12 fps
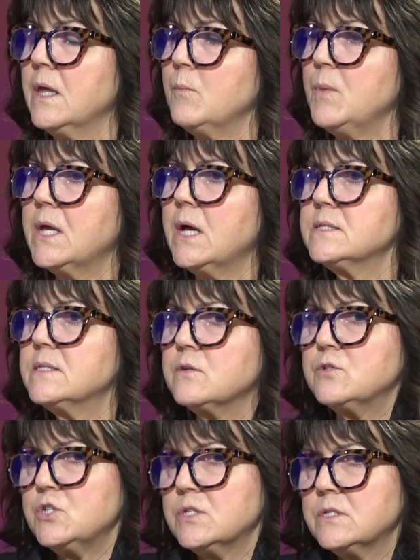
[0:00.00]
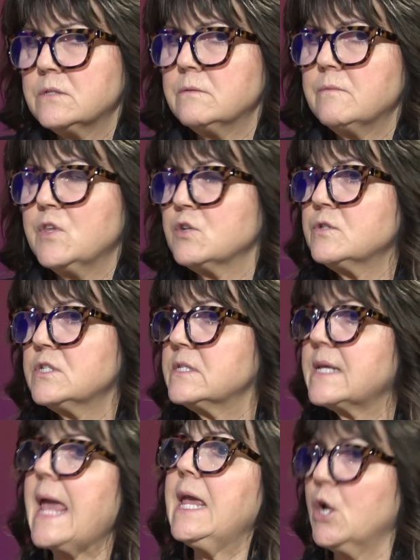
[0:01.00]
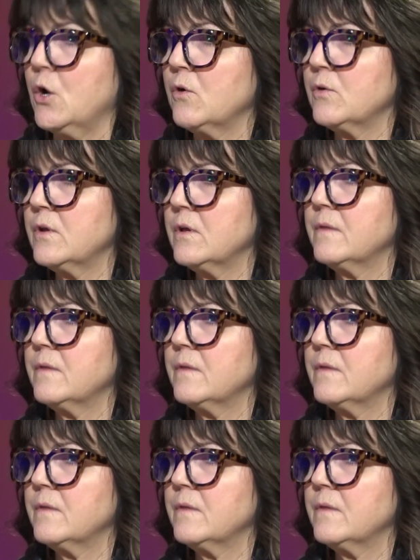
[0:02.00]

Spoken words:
because they're scared.